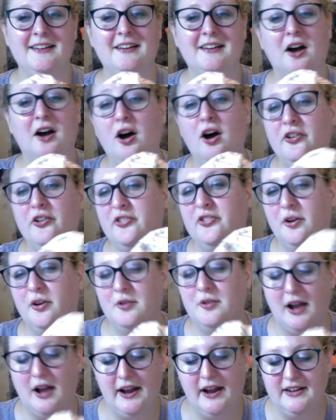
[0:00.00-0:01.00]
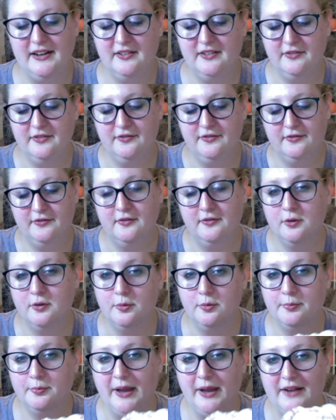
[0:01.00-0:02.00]
also kind of
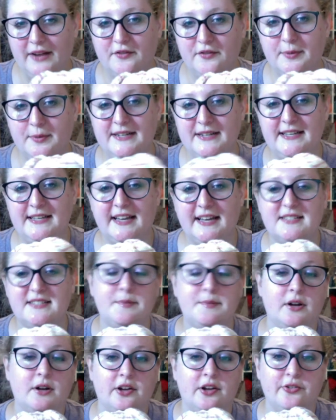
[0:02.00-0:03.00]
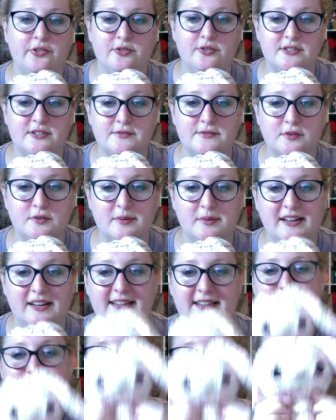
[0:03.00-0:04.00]
made for BTS, but also just for my
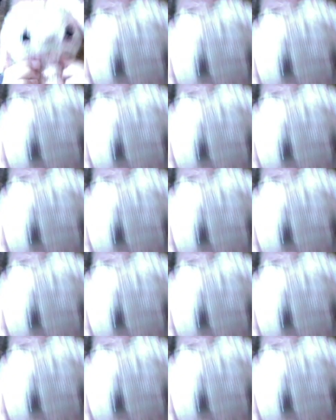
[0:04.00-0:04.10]
niece.